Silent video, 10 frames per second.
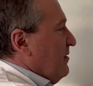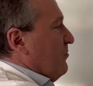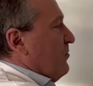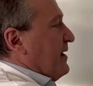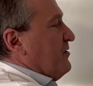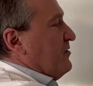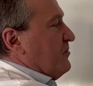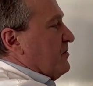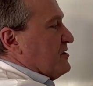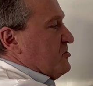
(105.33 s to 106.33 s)
When you
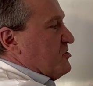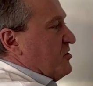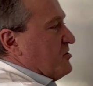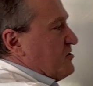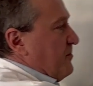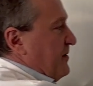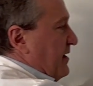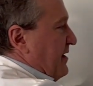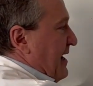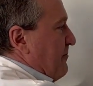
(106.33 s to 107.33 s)
do a cystoscopy, a
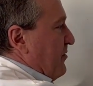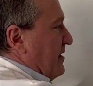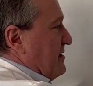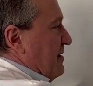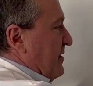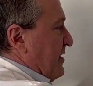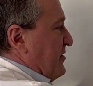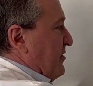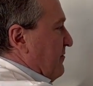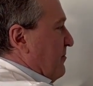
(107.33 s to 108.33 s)
camera
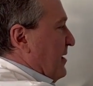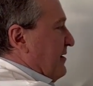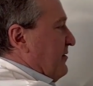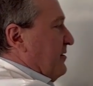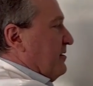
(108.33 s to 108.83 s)
examination of the bladder,